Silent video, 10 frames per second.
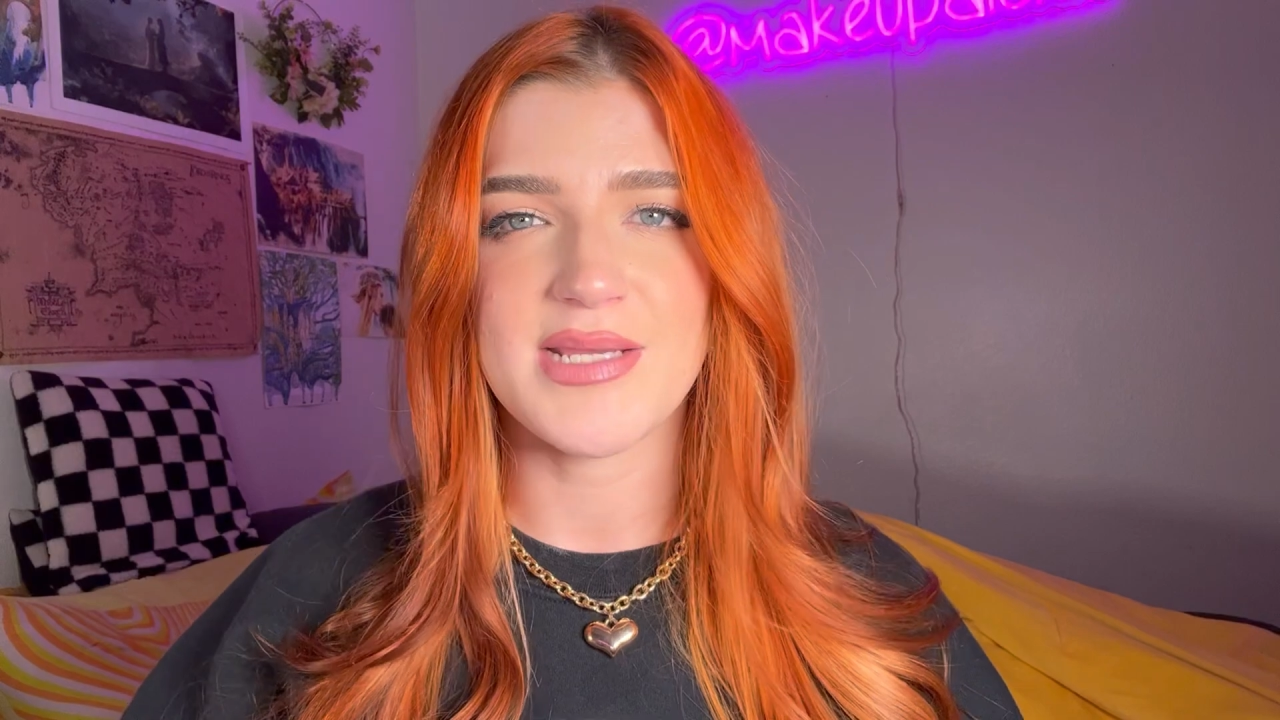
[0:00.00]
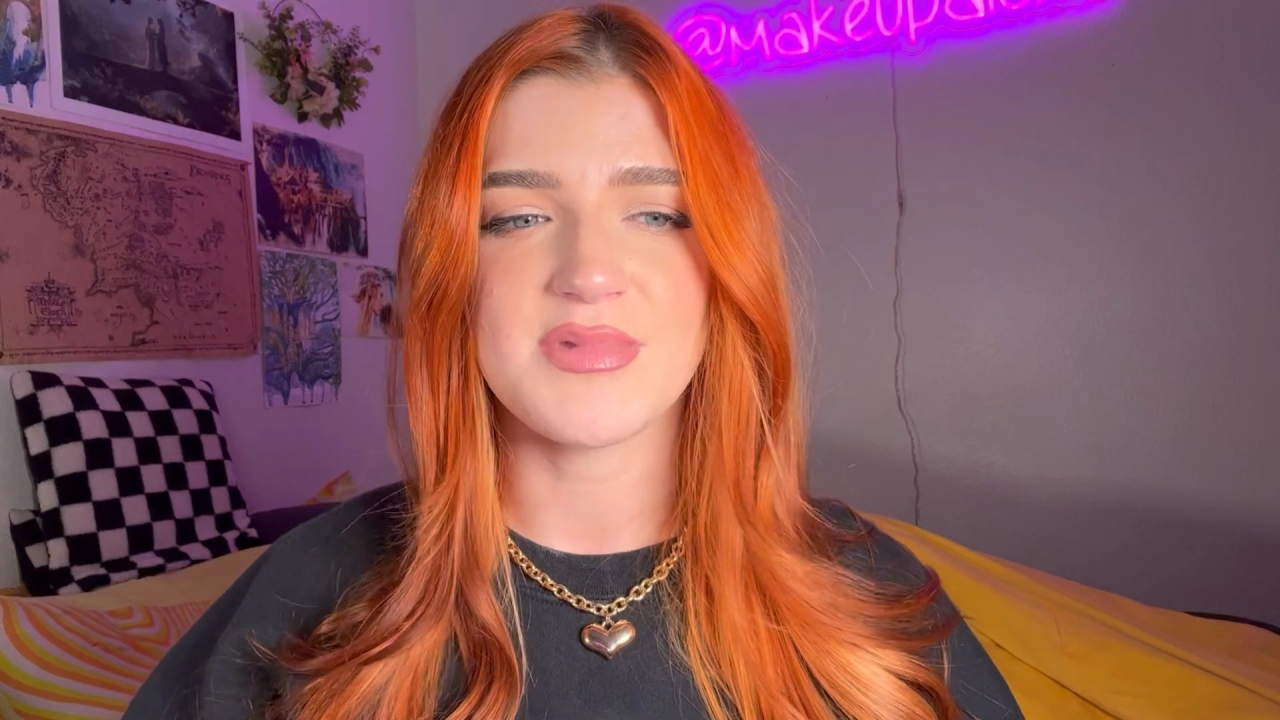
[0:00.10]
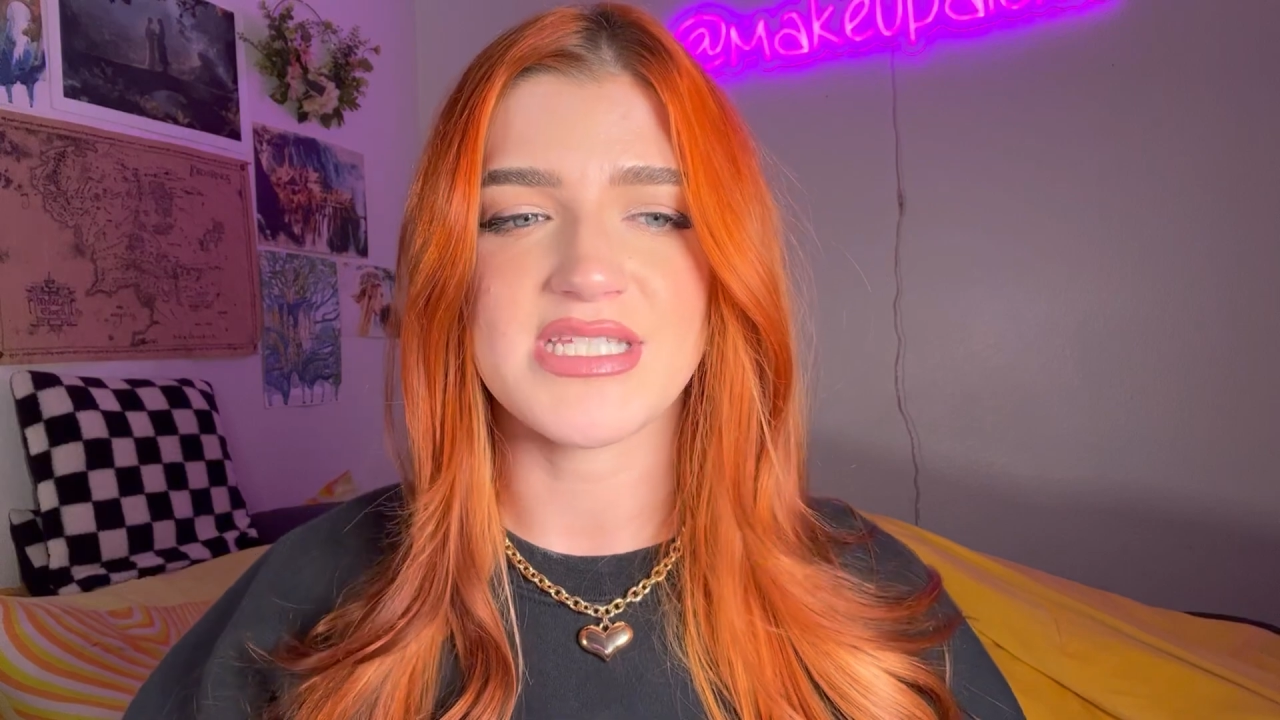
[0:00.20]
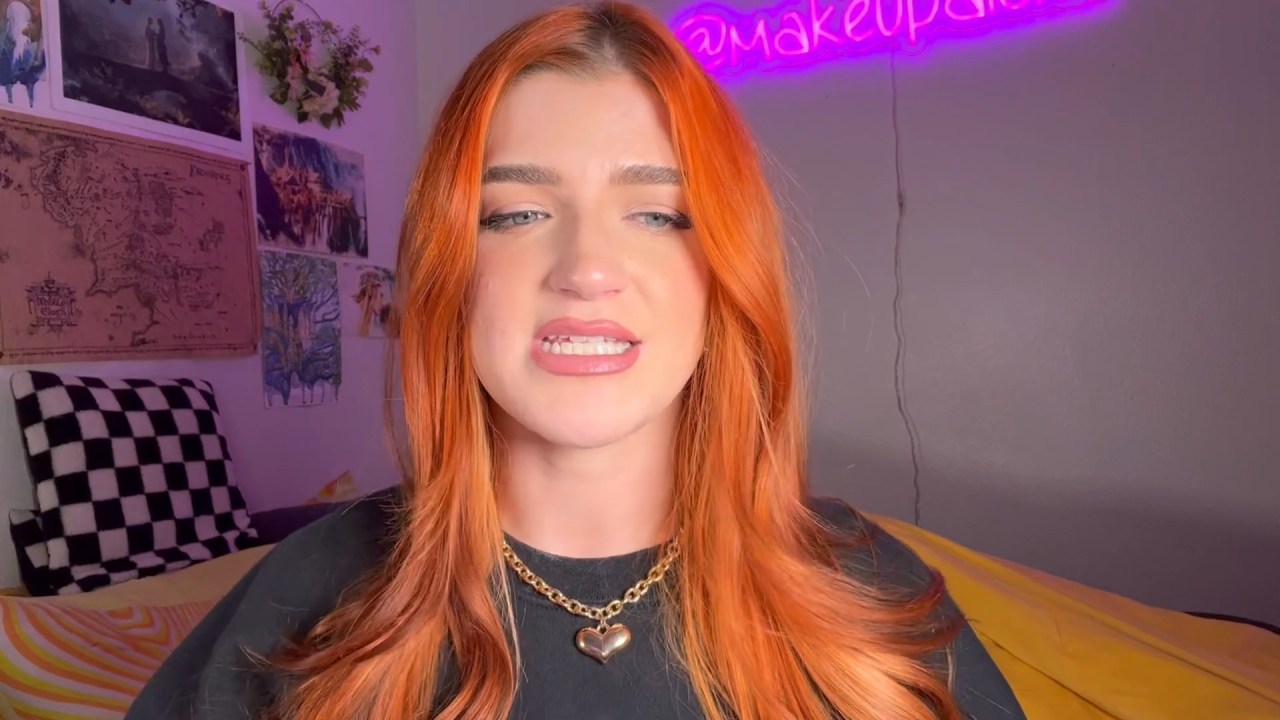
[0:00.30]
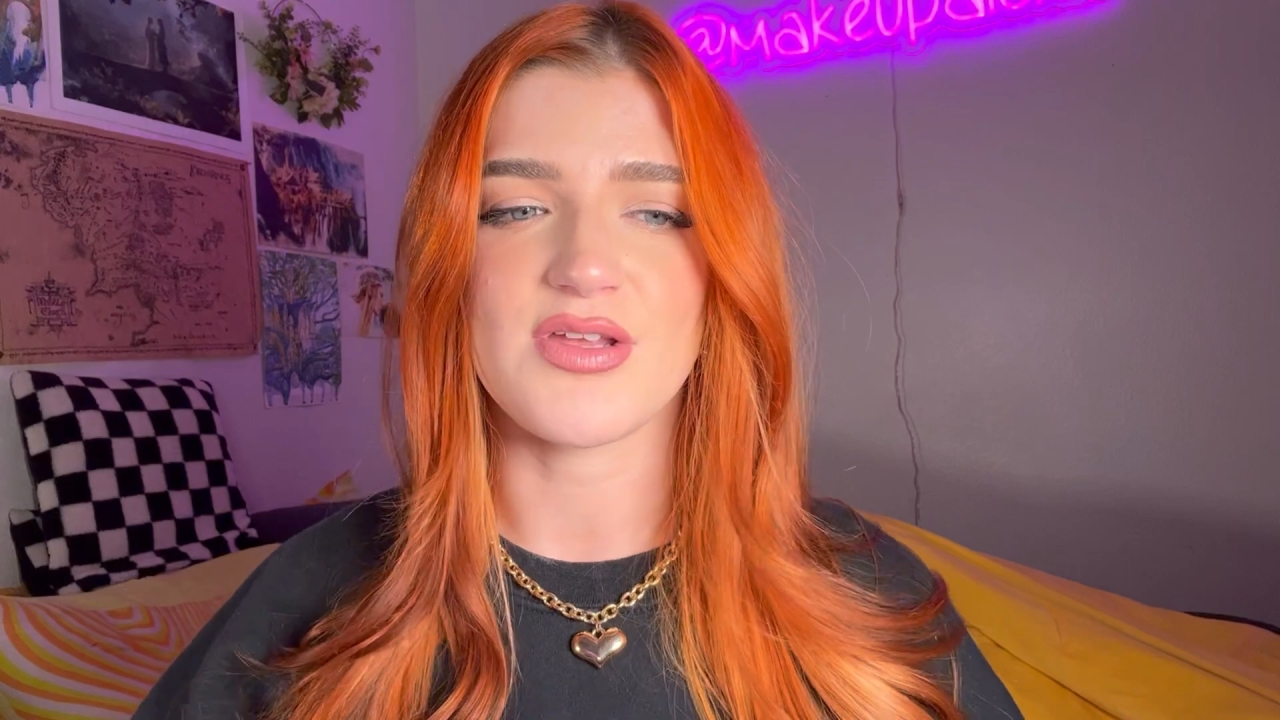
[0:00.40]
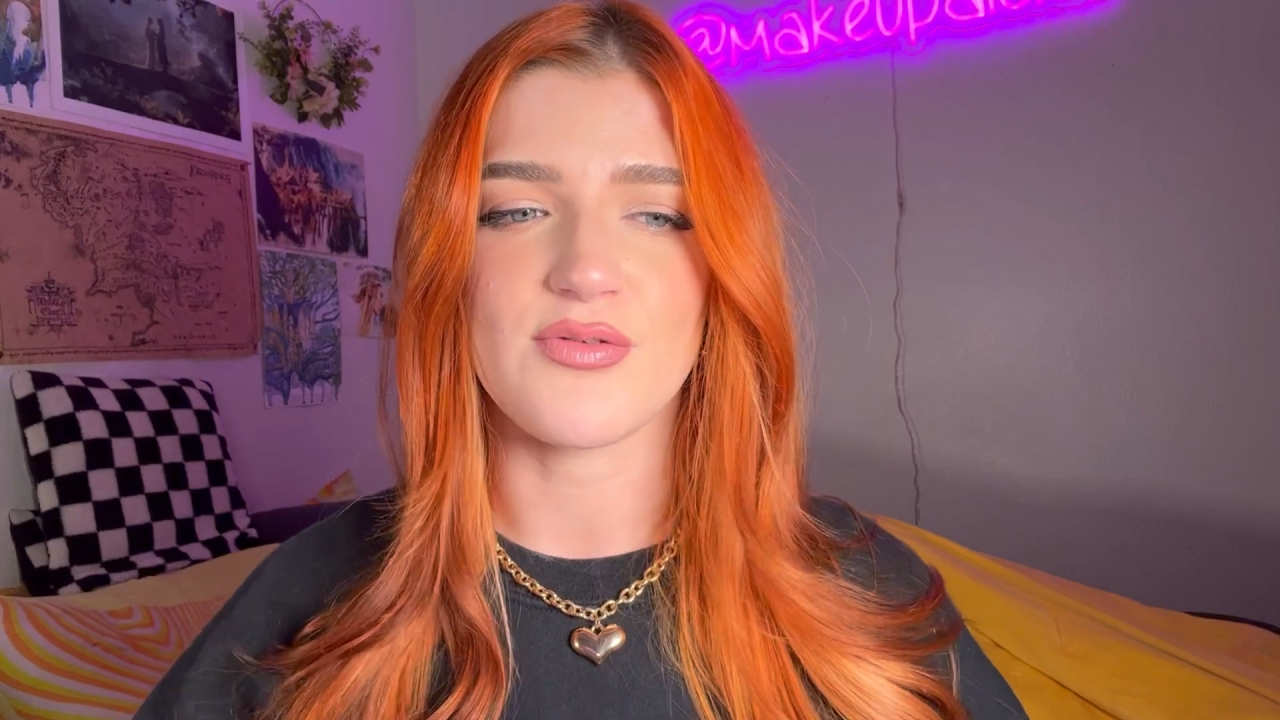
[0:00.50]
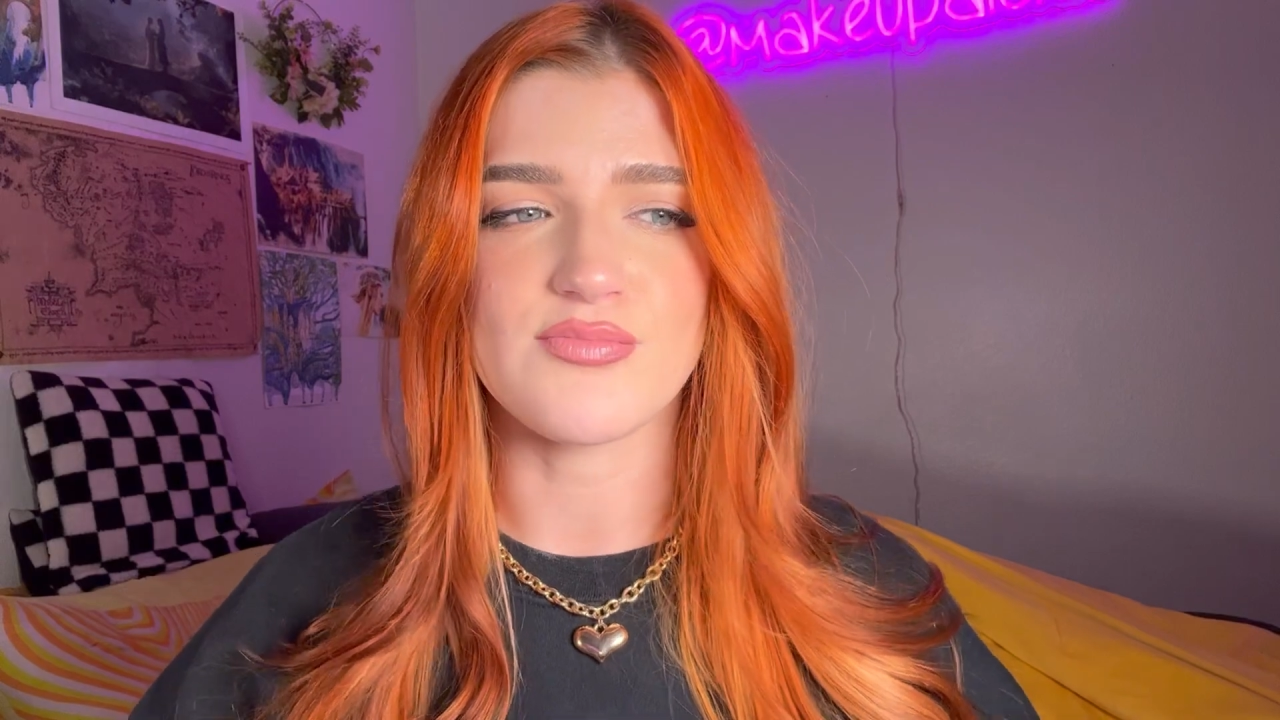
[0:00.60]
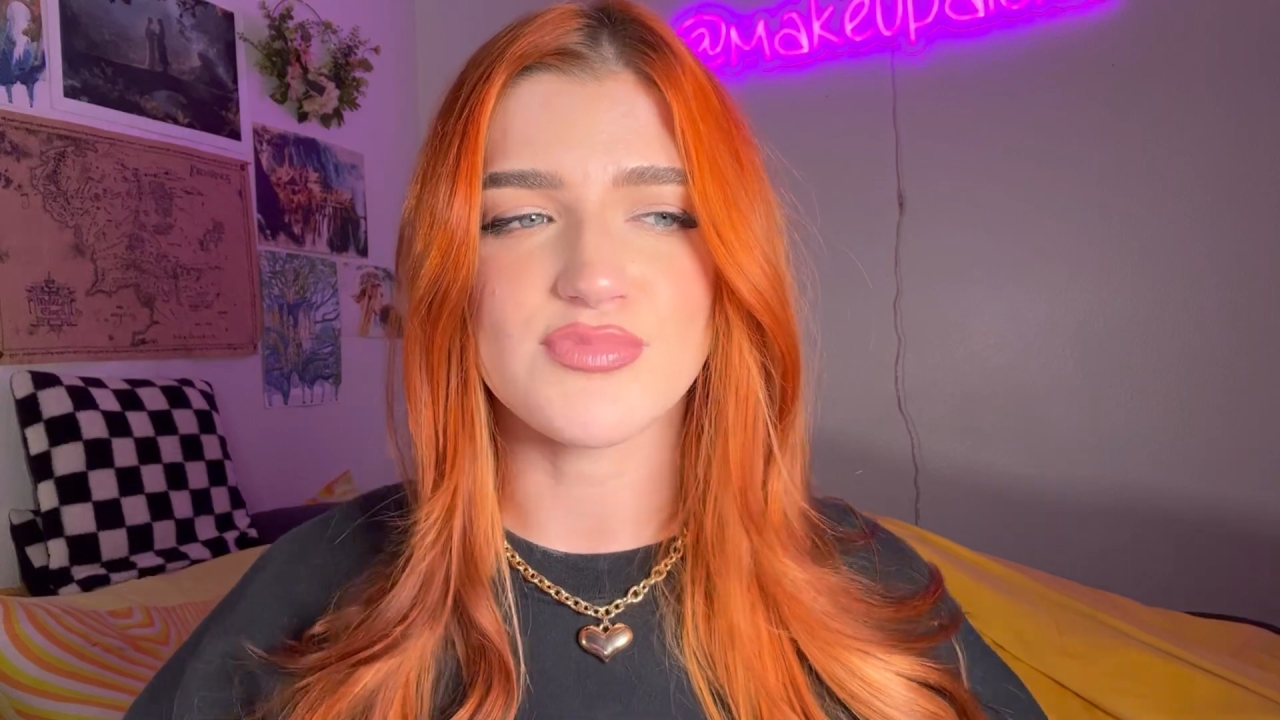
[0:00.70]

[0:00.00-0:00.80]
this as a